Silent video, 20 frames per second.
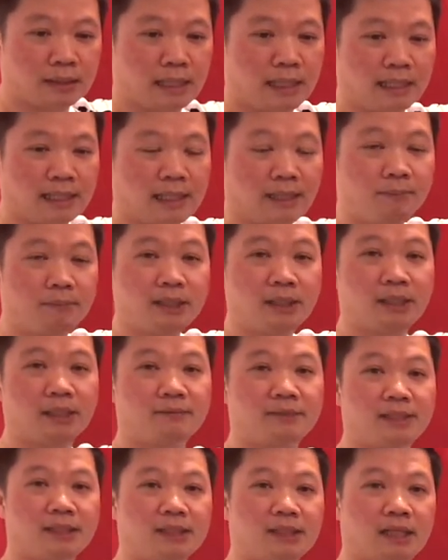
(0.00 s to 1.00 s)
I can't
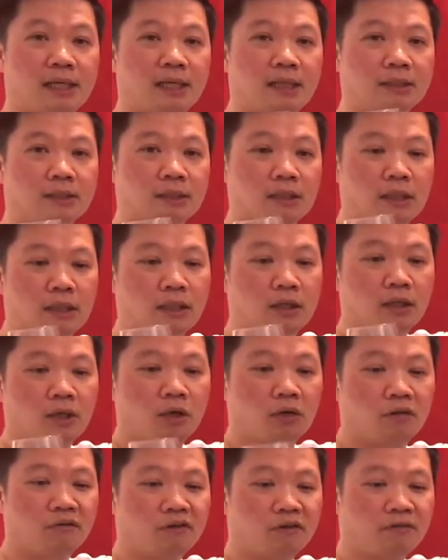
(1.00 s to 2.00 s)
believe this like
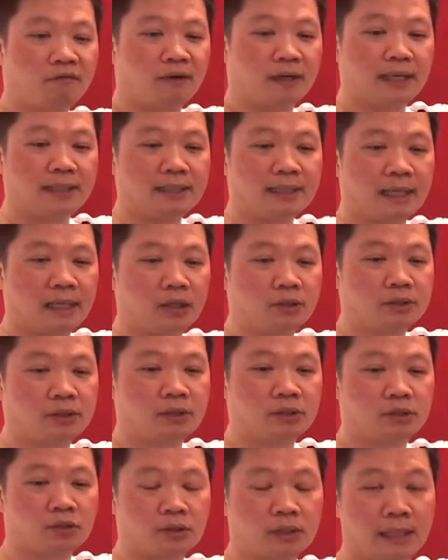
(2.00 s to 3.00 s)
over
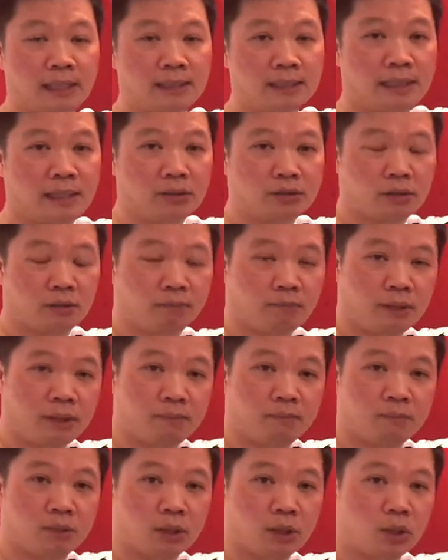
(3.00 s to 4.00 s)
5,000 to 10,000
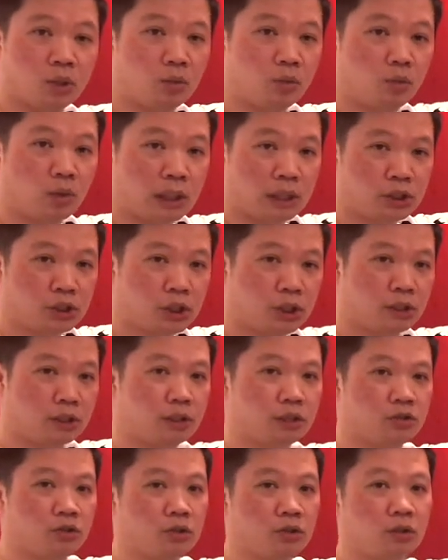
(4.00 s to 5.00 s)
people
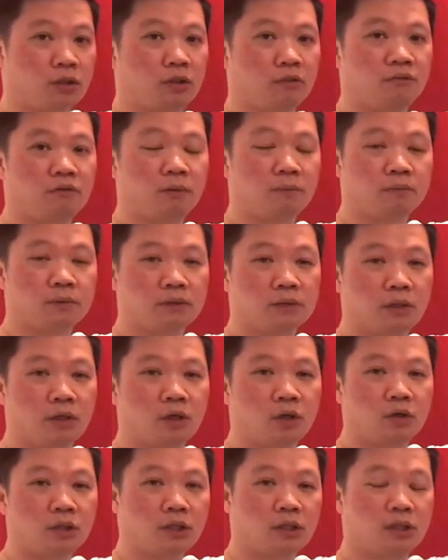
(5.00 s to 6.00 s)
watching the show from
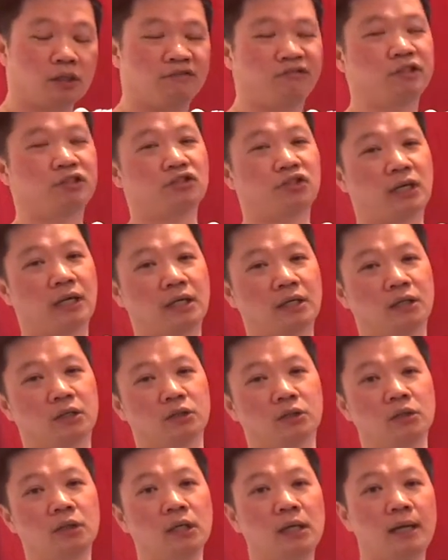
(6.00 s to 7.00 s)
all the different
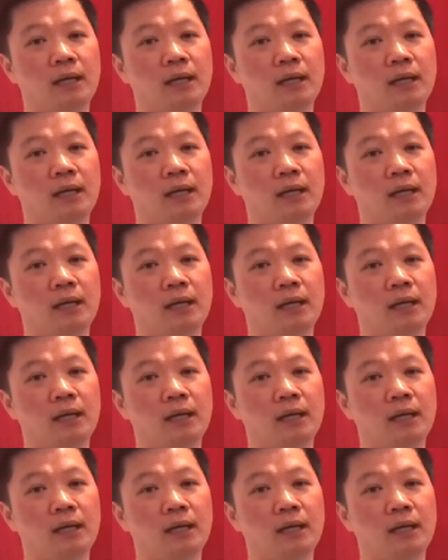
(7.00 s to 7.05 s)
channels.